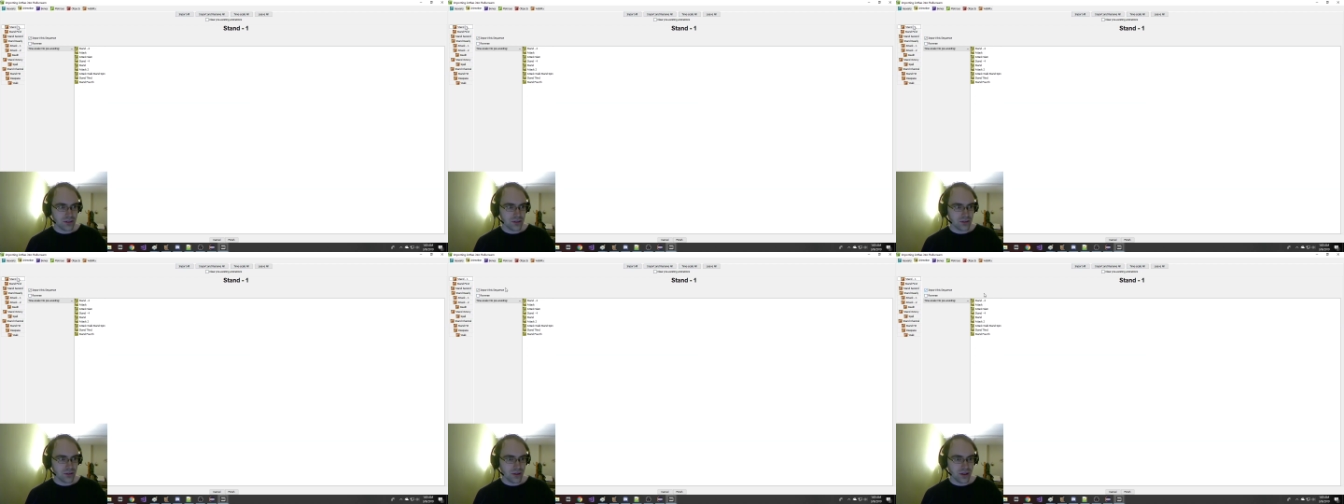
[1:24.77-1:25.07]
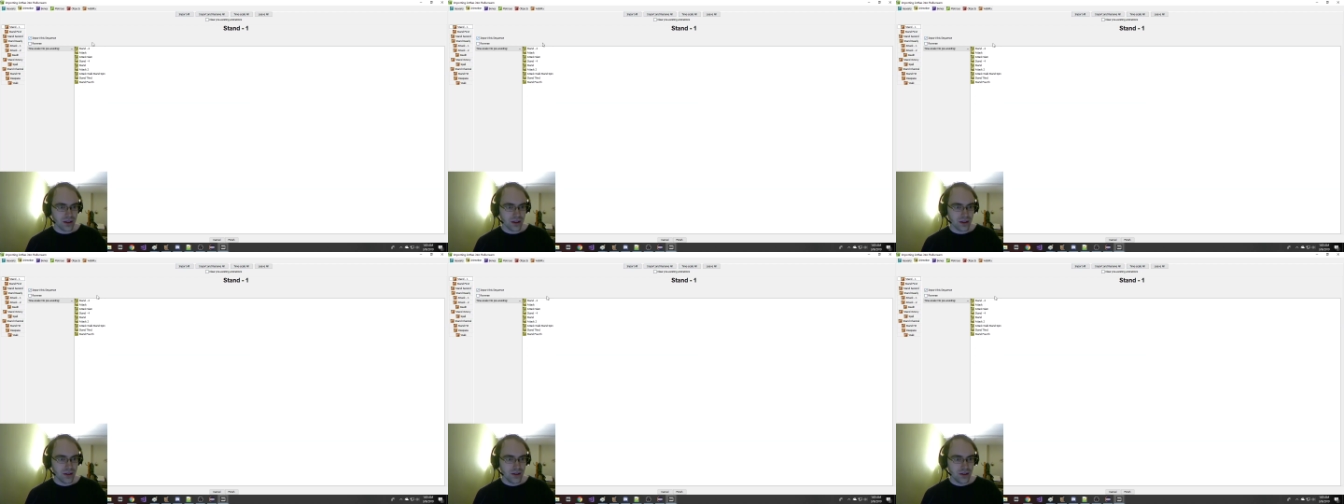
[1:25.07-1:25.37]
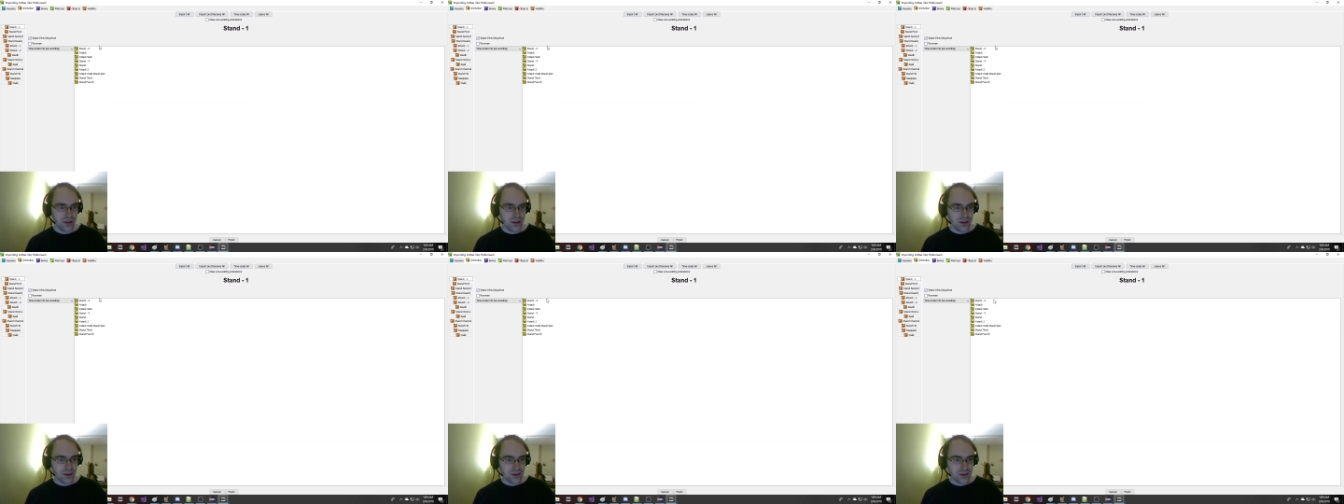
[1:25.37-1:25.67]
So like
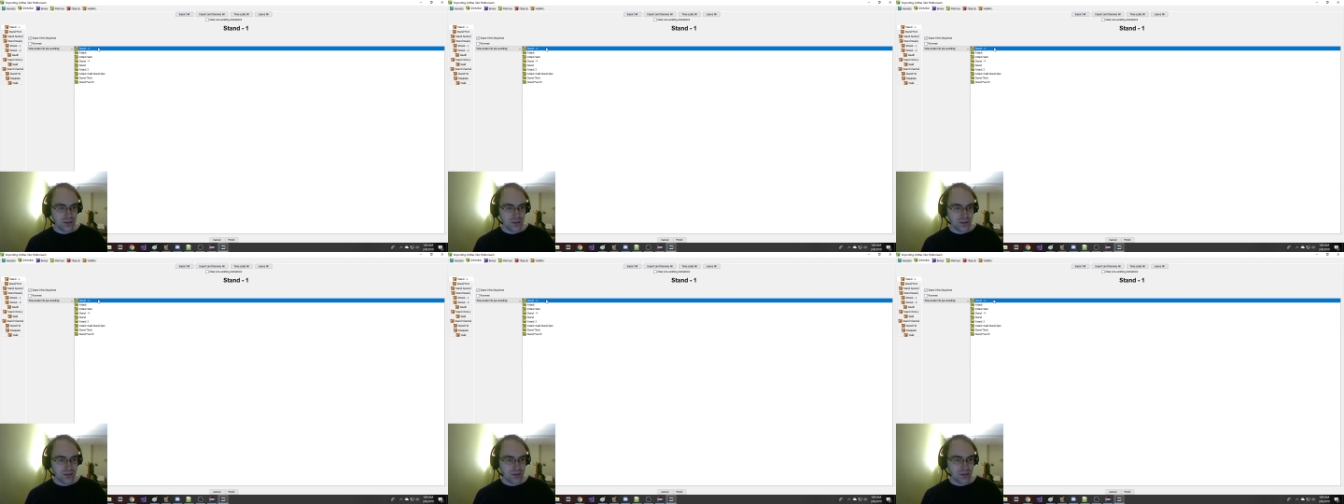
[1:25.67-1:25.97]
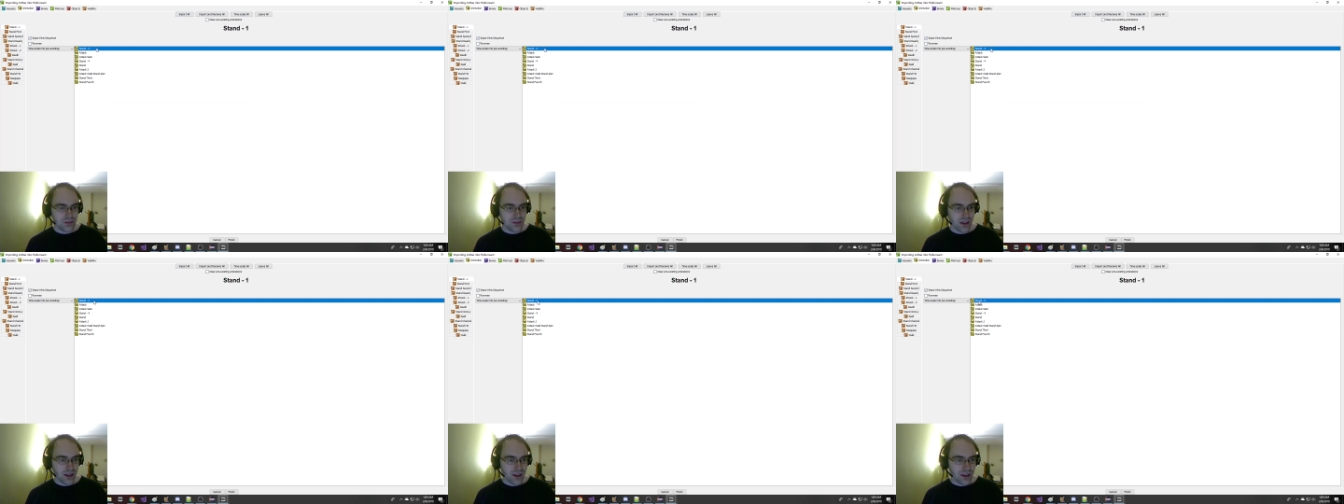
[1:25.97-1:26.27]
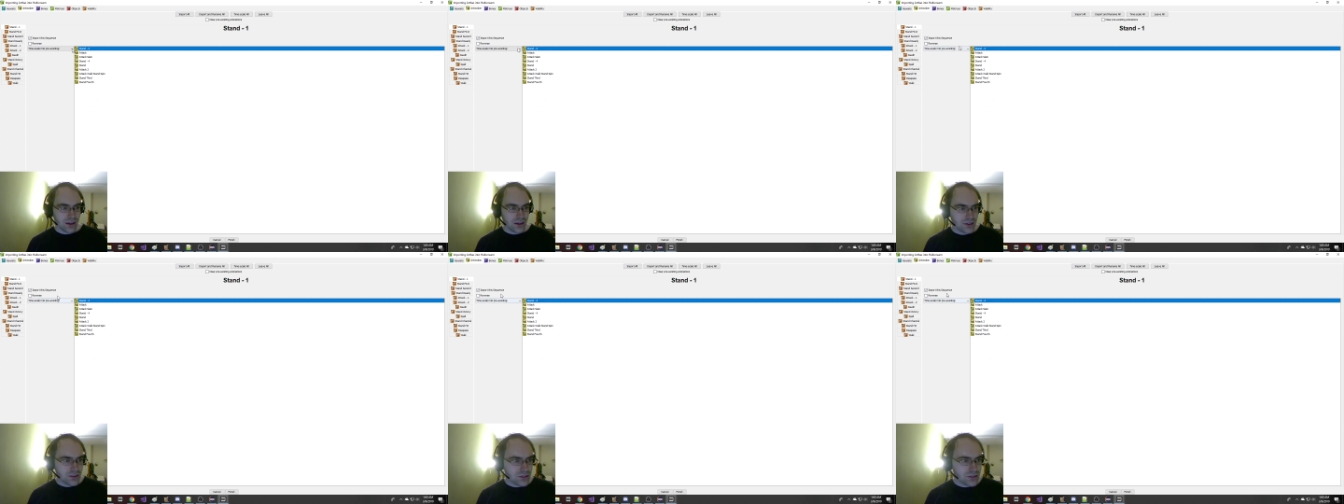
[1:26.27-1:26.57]

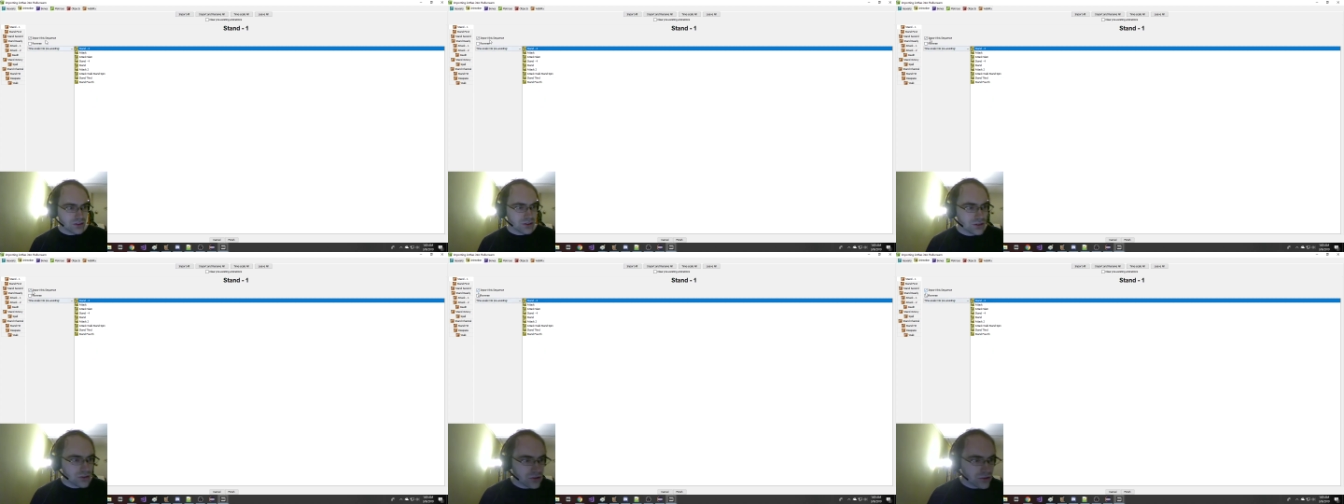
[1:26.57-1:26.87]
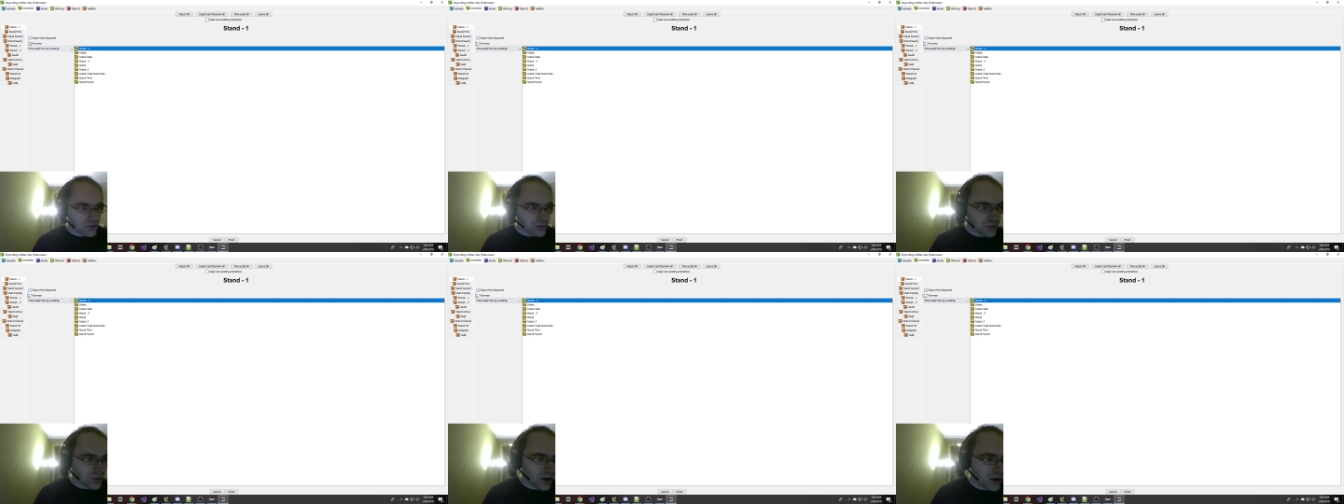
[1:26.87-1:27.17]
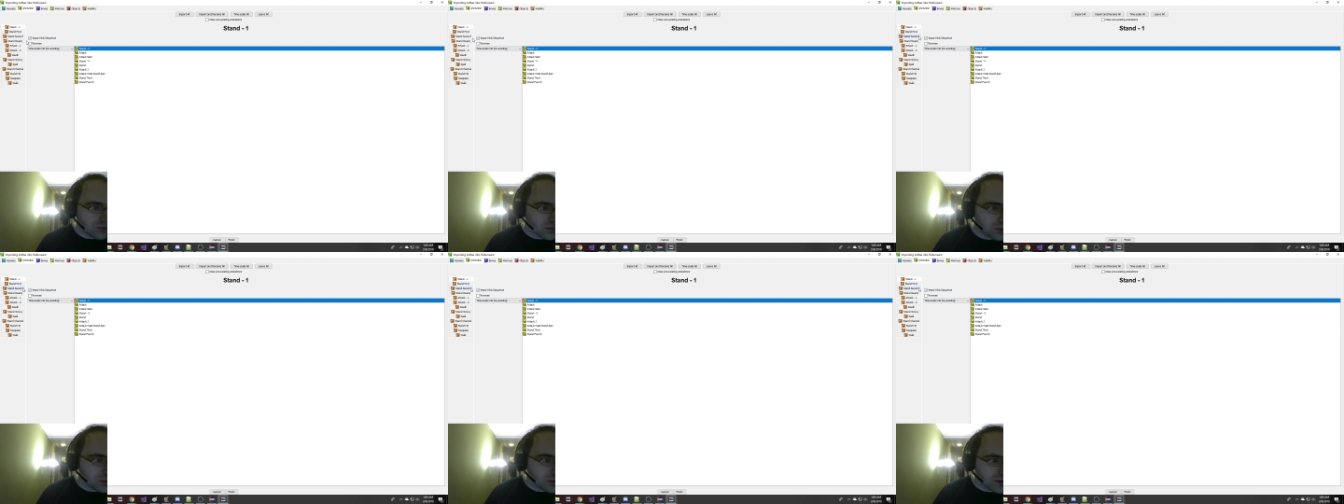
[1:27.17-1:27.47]
stands should
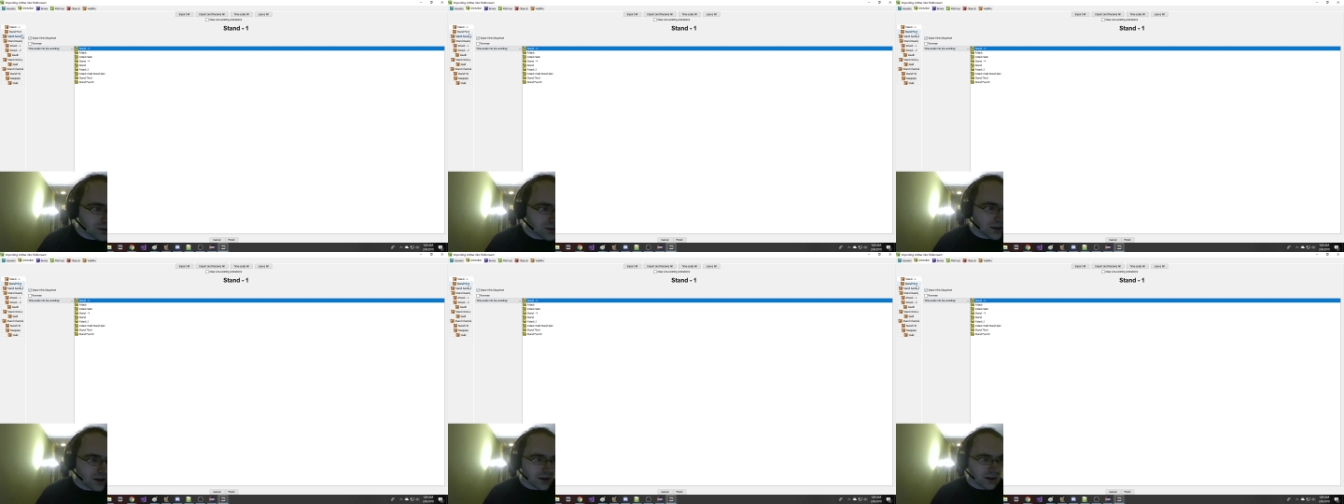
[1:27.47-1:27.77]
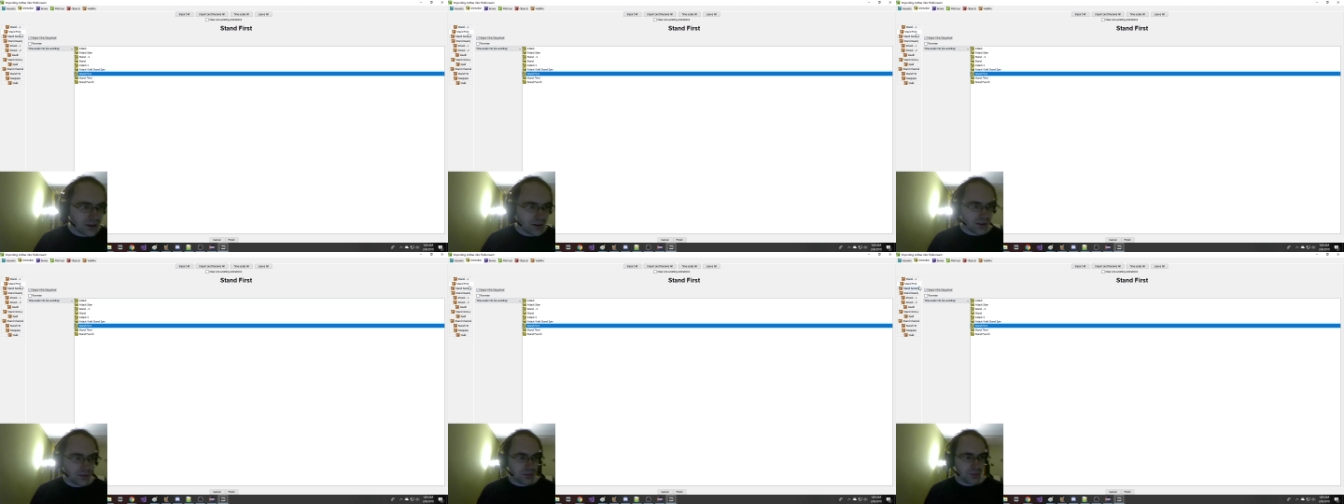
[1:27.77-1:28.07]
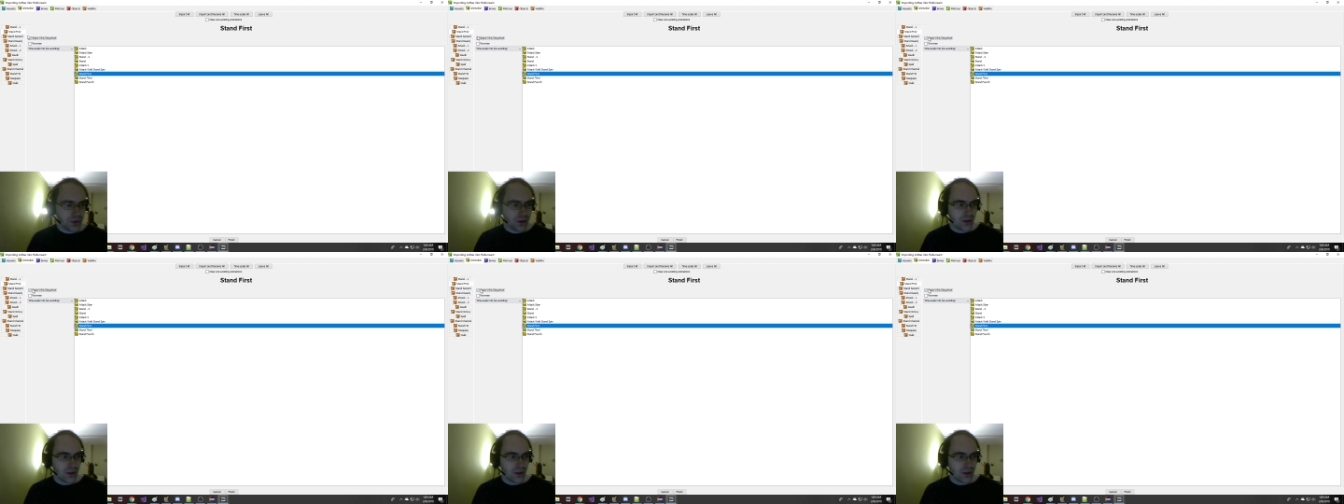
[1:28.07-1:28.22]
probably line up.